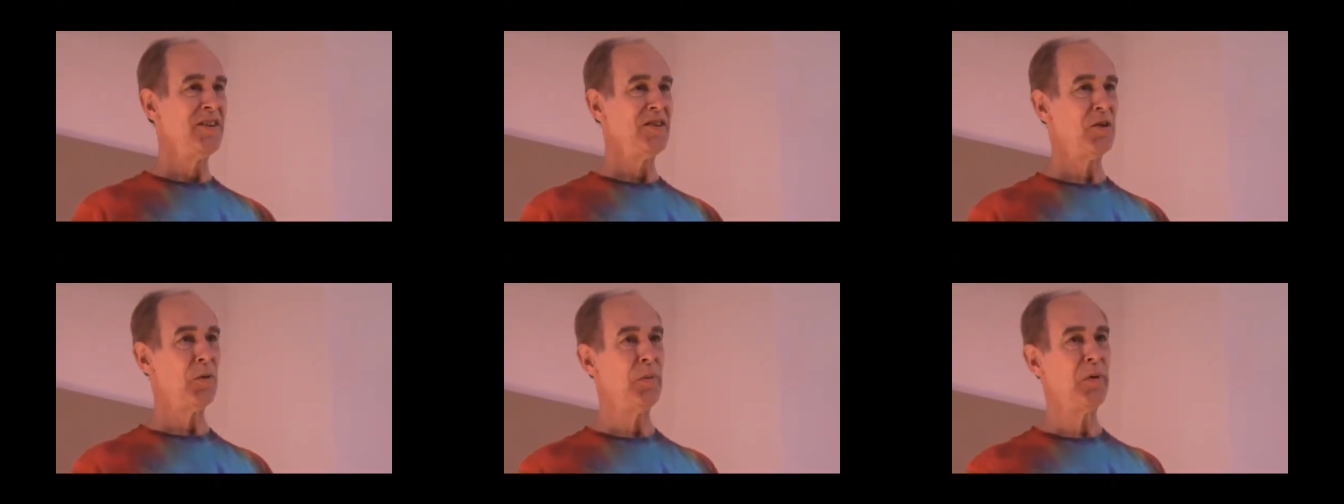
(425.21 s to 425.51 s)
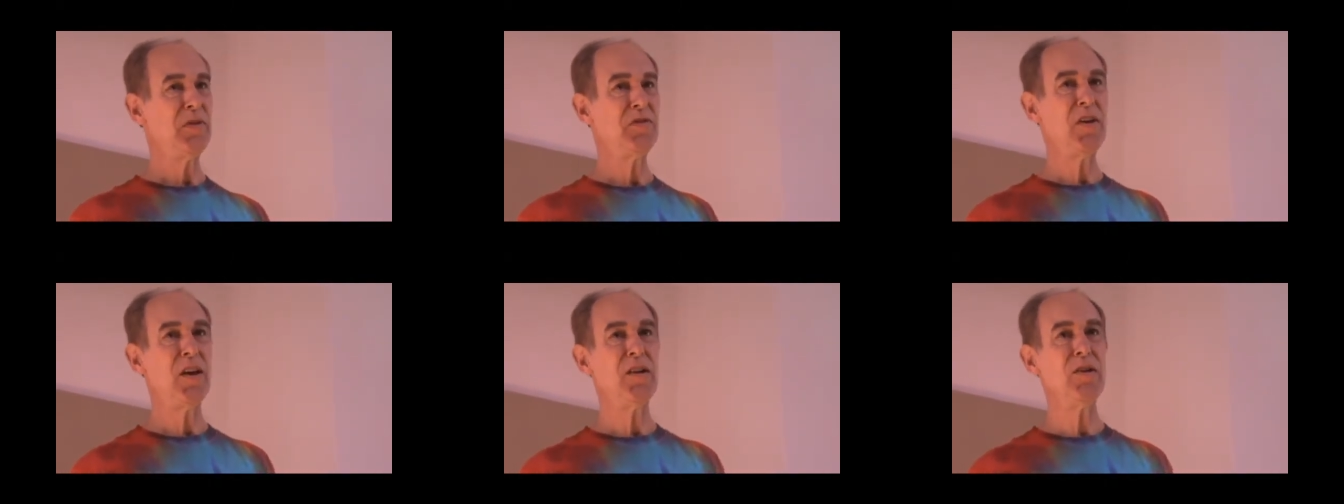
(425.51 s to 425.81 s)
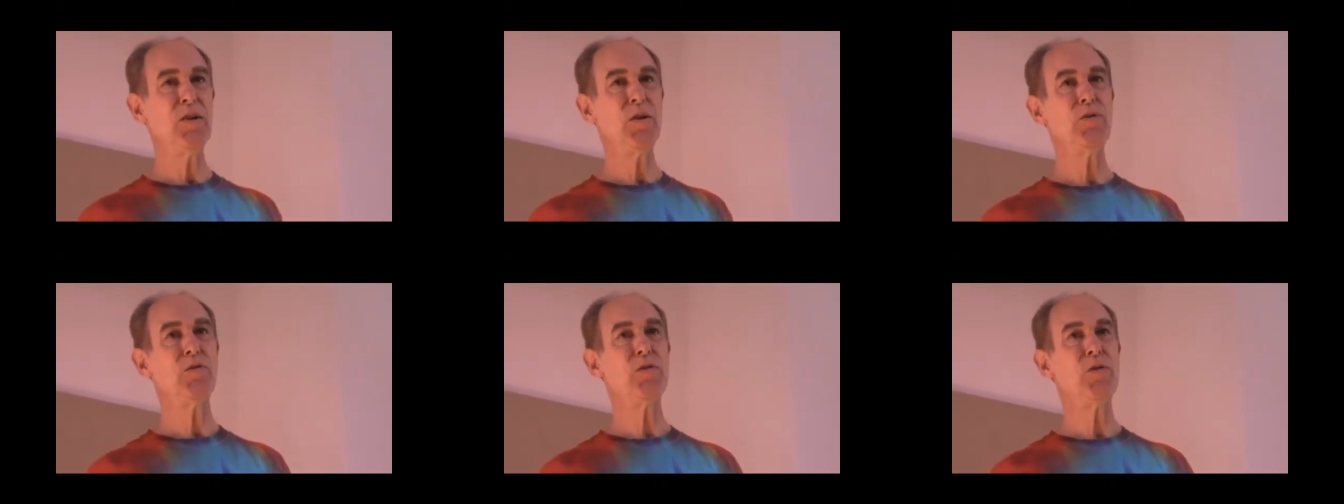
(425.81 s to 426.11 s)
shall we say
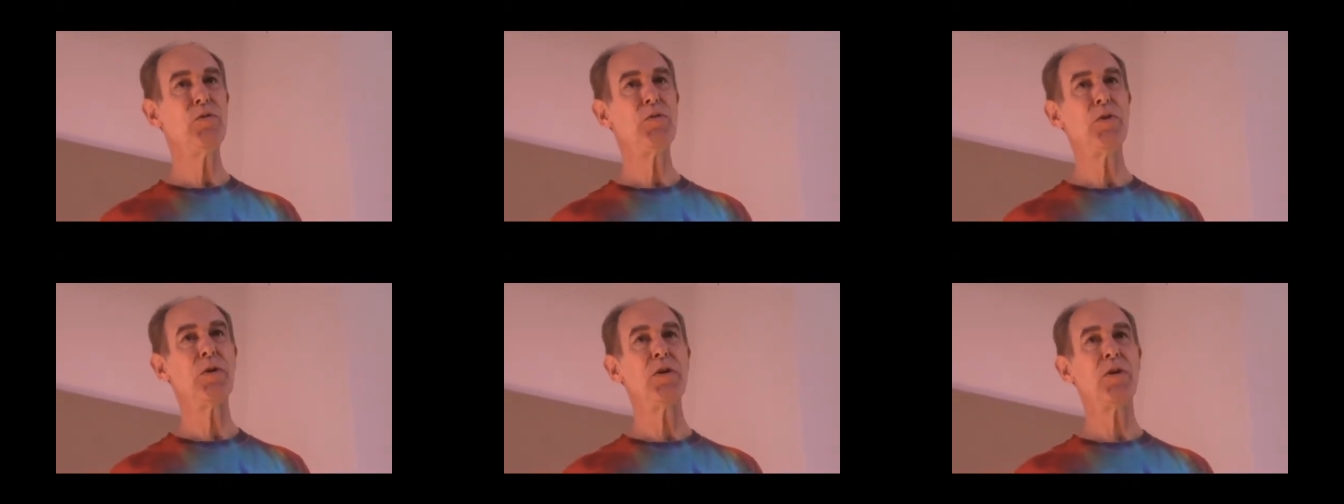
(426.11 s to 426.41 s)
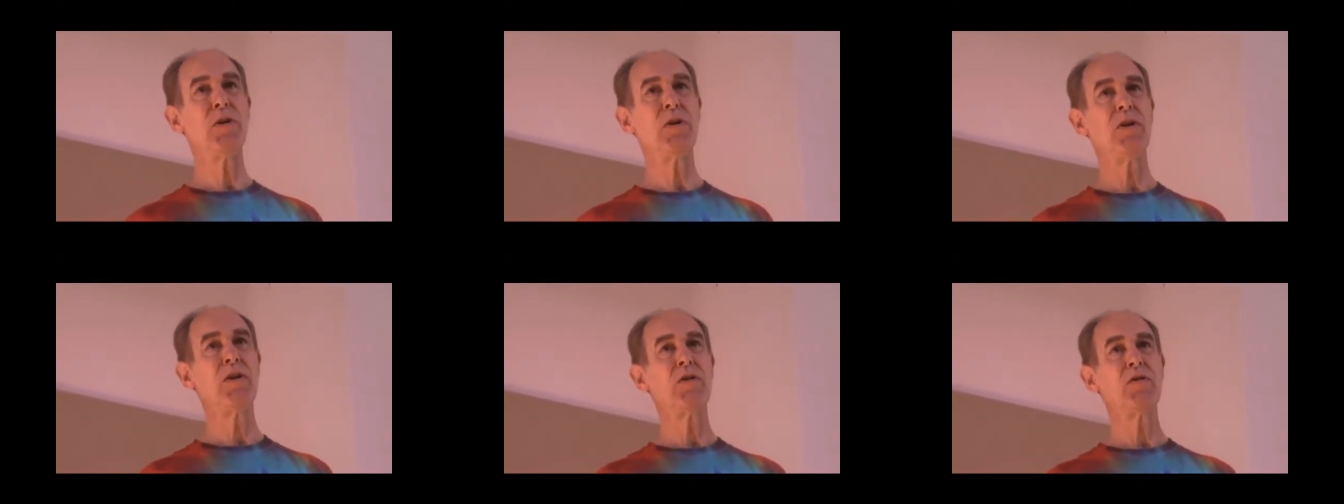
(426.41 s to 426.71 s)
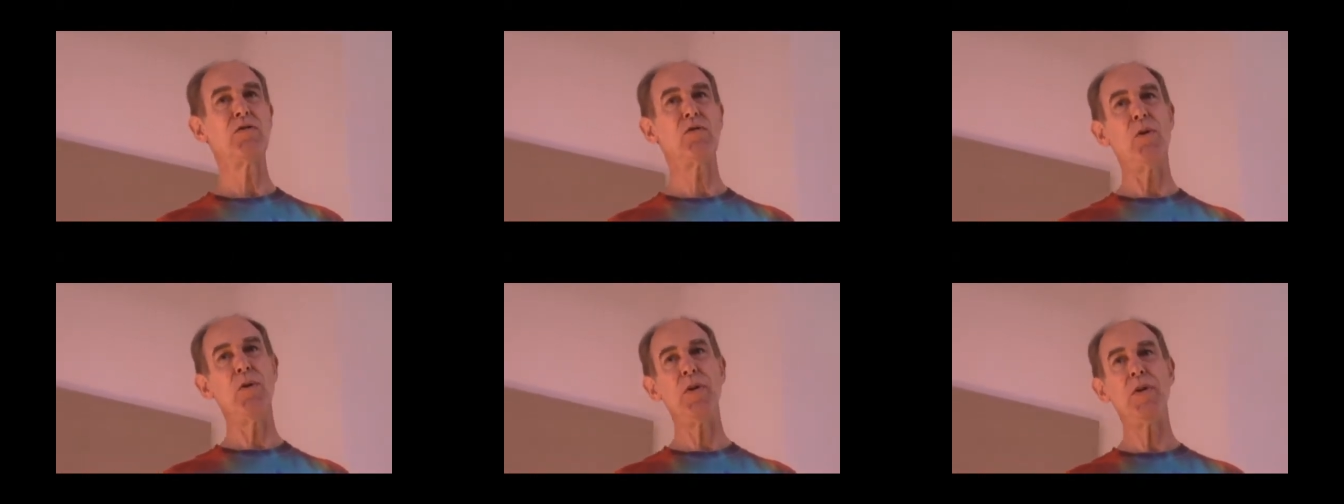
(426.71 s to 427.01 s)
Lucifer,
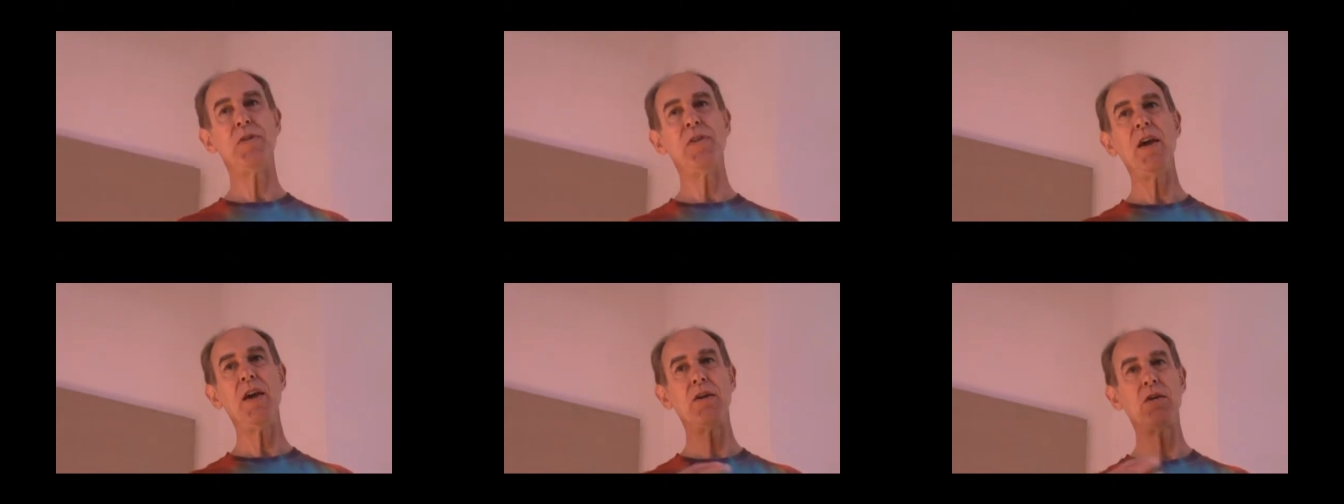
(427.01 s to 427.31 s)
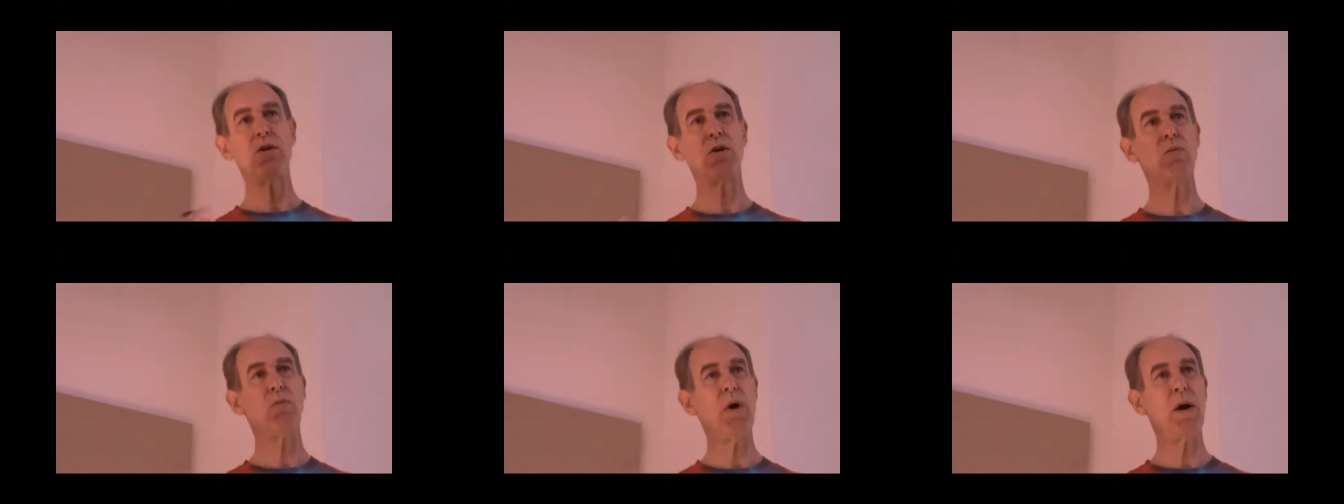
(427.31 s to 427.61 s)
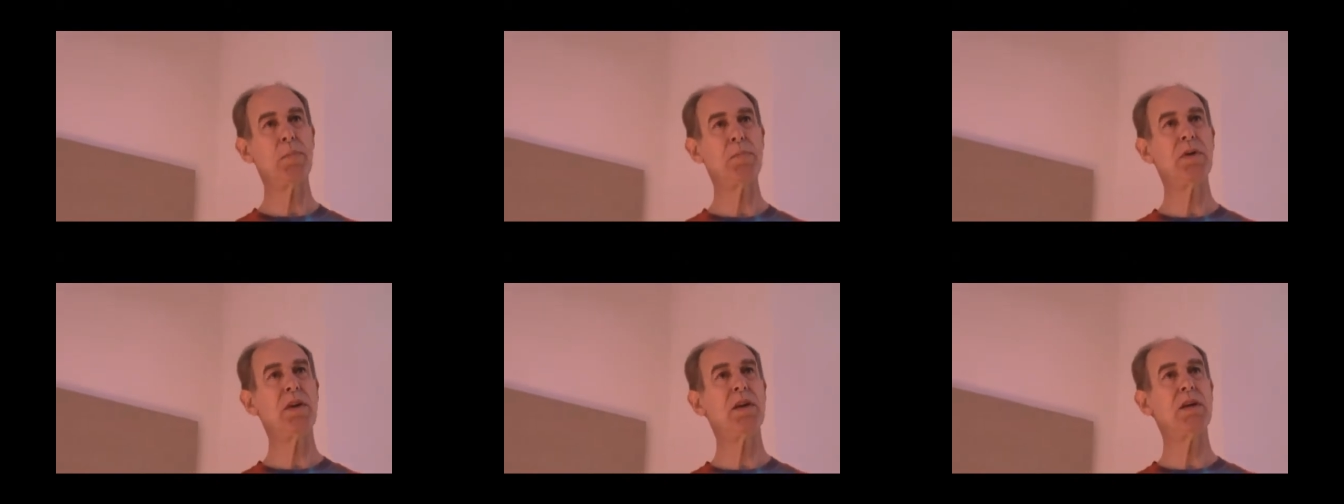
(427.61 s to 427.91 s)
so that they
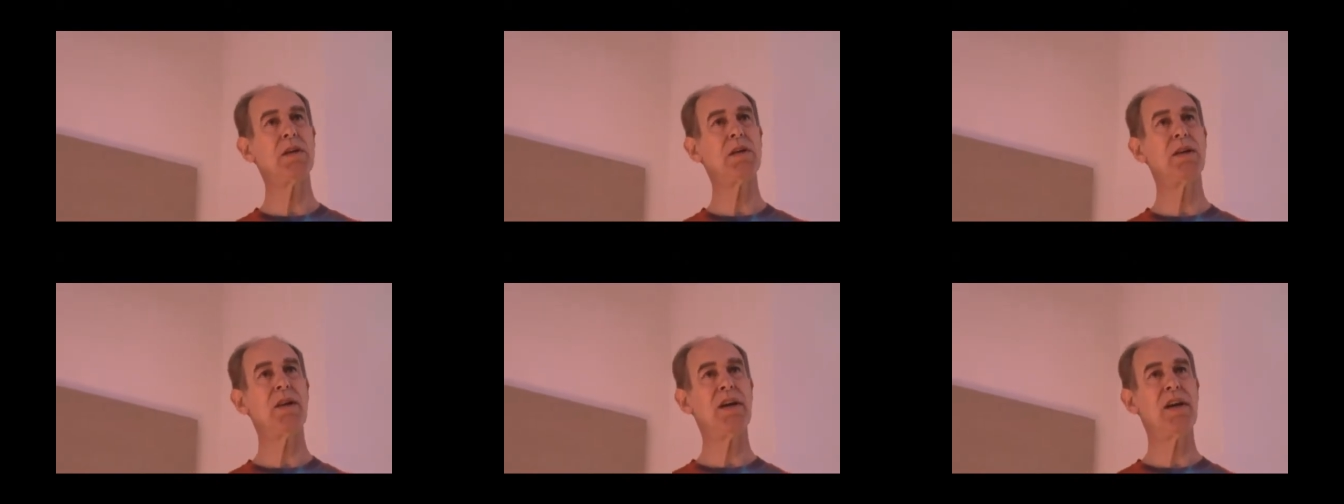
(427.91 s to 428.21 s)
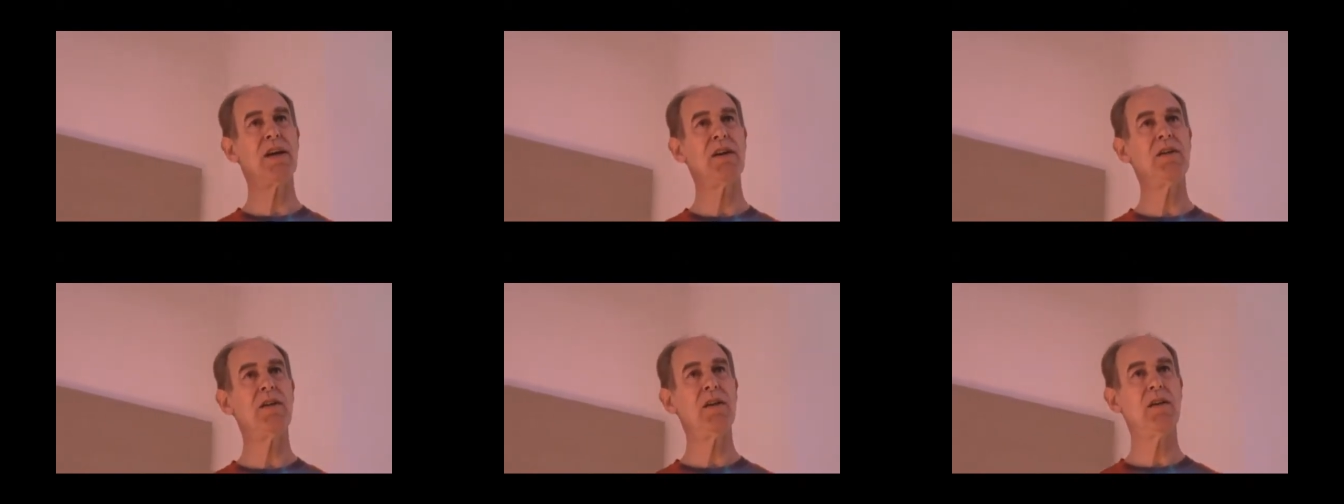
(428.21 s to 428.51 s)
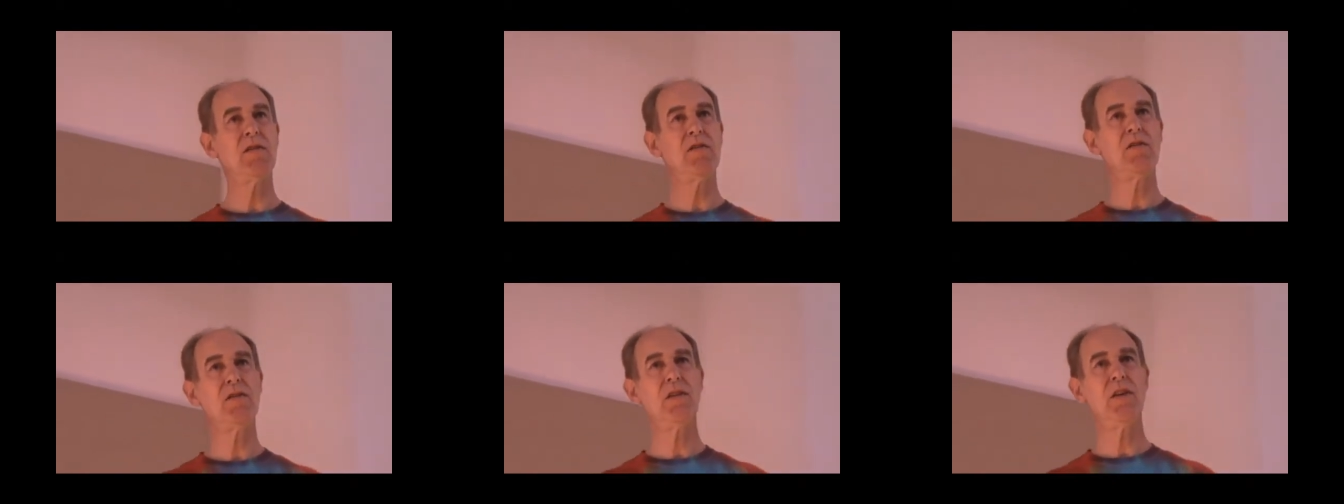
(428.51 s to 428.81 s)
corrupted
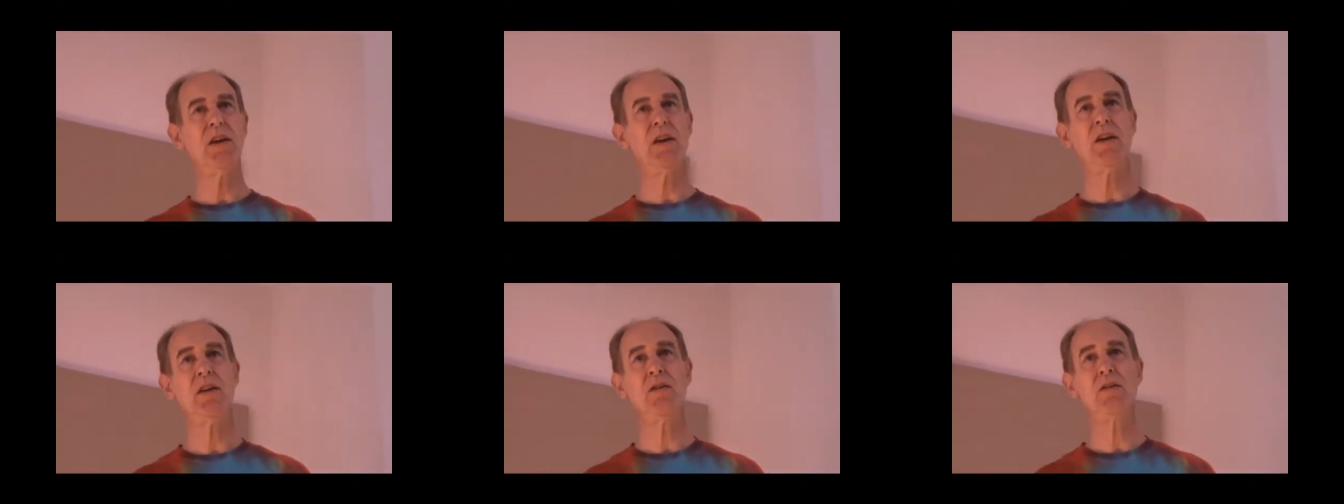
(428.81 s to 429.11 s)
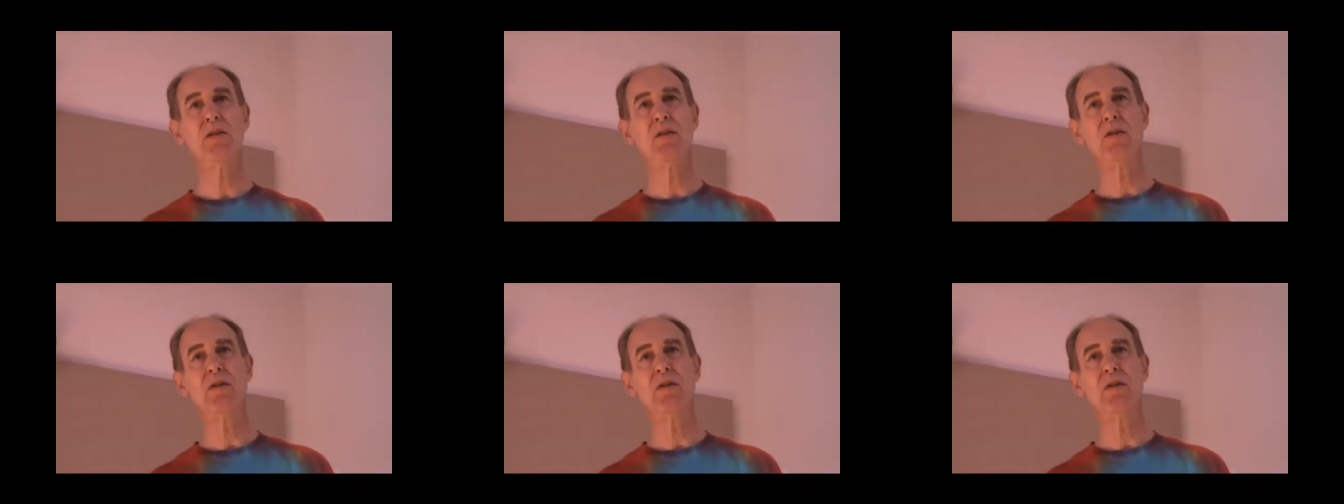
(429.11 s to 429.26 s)
Atlantis and